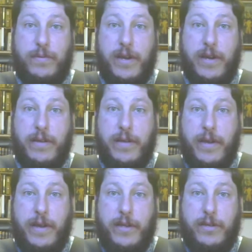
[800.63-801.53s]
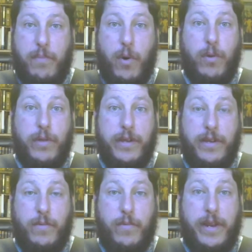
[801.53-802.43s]
uh, to Poland
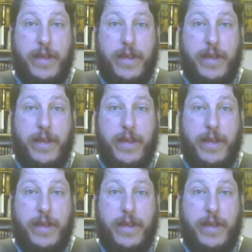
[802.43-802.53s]
on the one